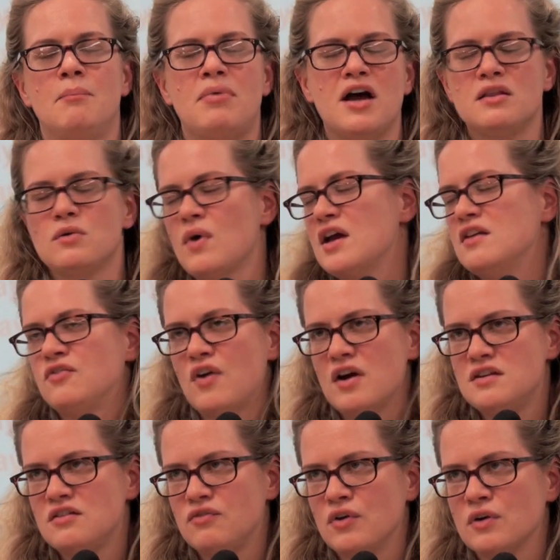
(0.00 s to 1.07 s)
By the way, it's
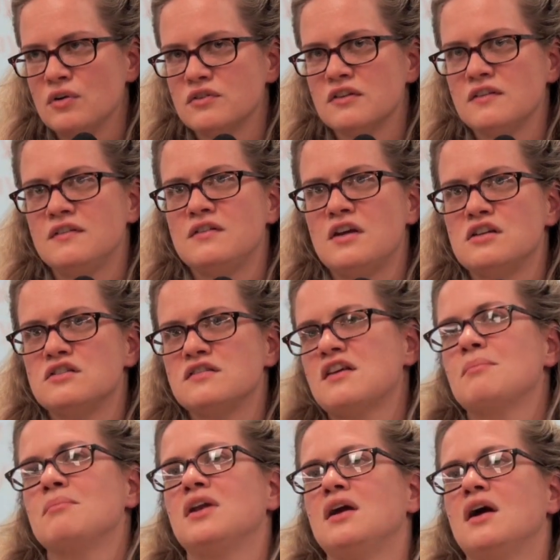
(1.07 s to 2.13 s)
very difficult to stitch
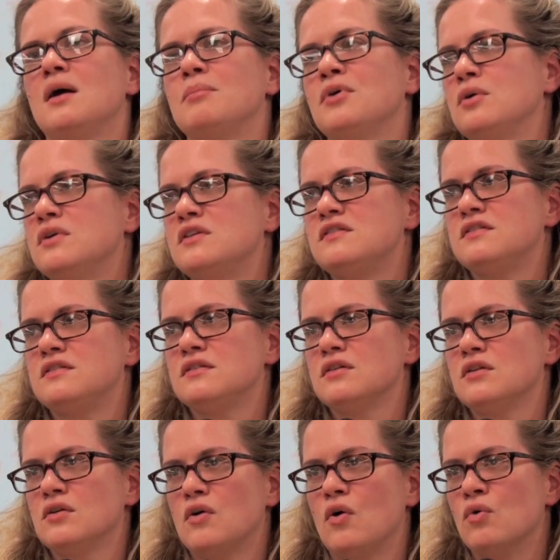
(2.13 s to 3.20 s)
somebody up who is
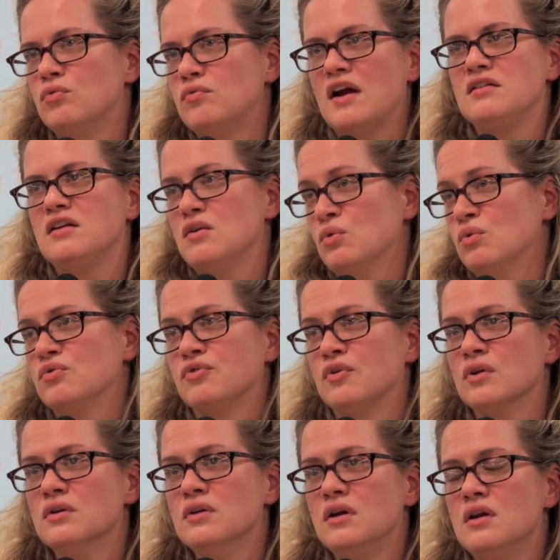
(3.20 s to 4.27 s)
already
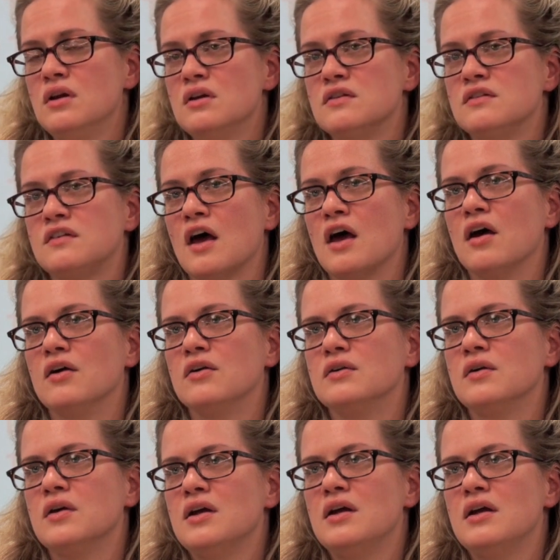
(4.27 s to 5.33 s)
awful. You
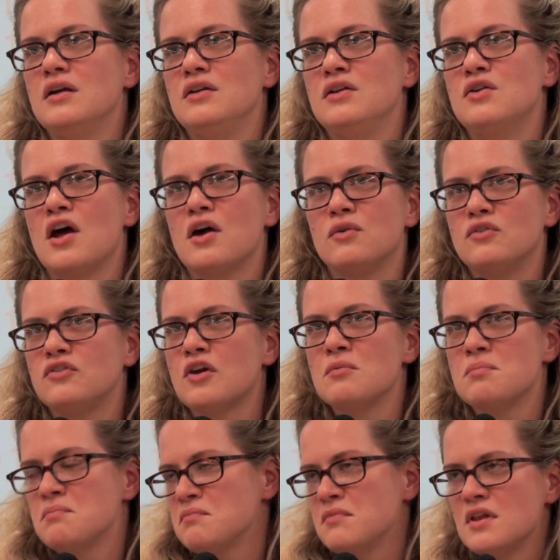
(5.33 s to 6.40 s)
know,
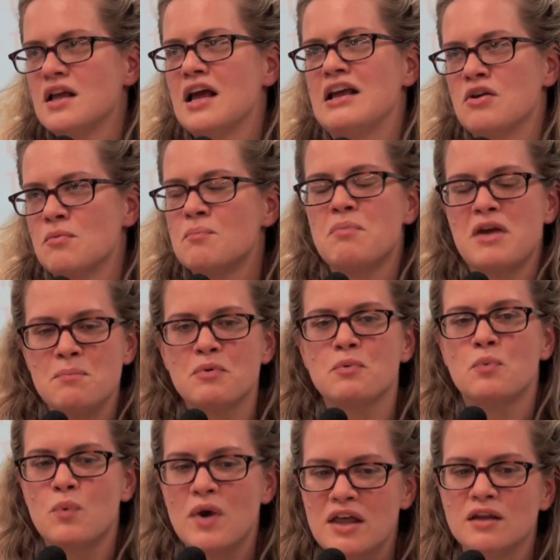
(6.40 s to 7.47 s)
so
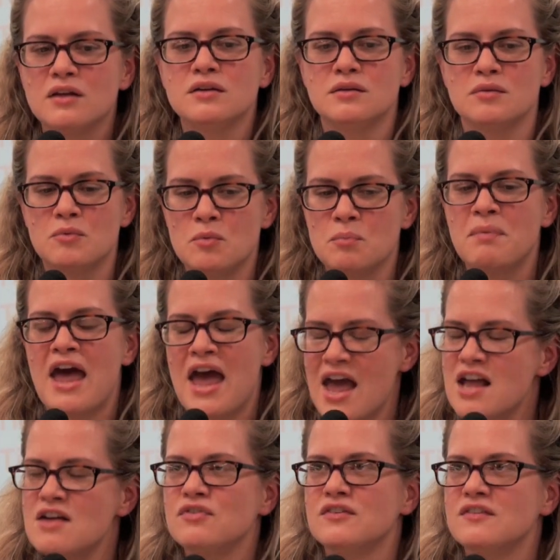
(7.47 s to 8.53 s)
people will
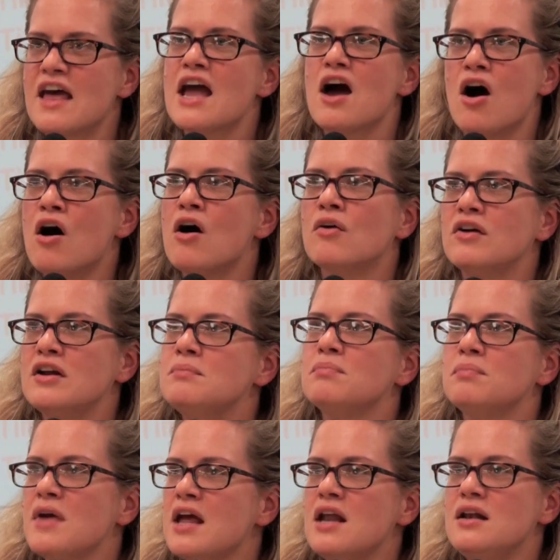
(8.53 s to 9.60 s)
behave as they are
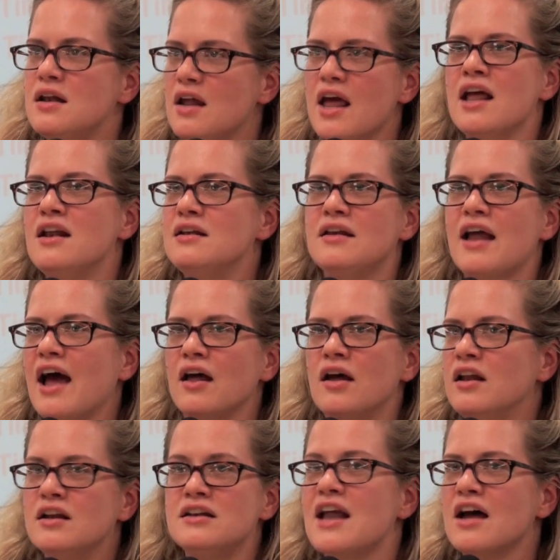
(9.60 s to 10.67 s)
in a
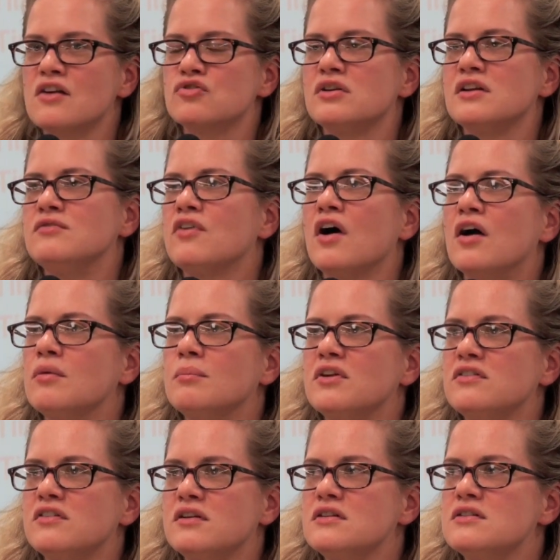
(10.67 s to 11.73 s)
natural
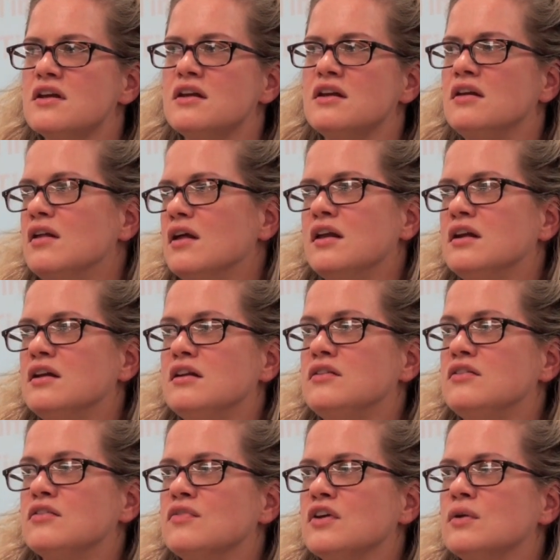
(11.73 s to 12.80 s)
environment in an
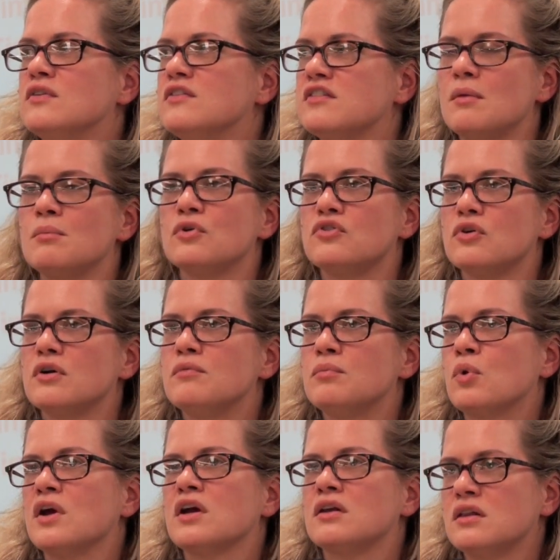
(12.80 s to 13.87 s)
interview, and some will do it
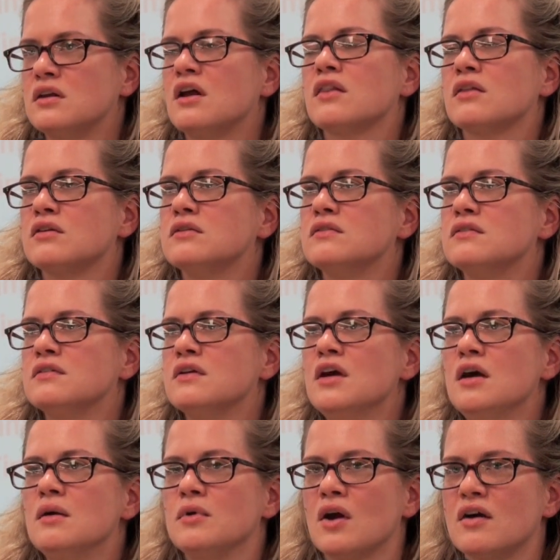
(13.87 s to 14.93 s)
quicker than others.
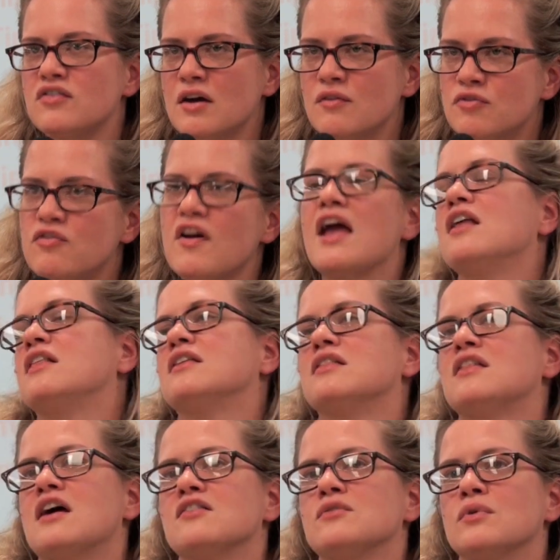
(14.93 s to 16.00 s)
You have to have faith
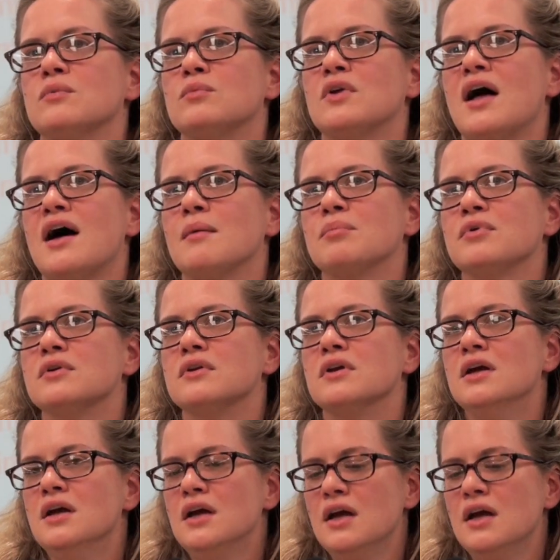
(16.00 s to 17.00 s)
that that's what will happen.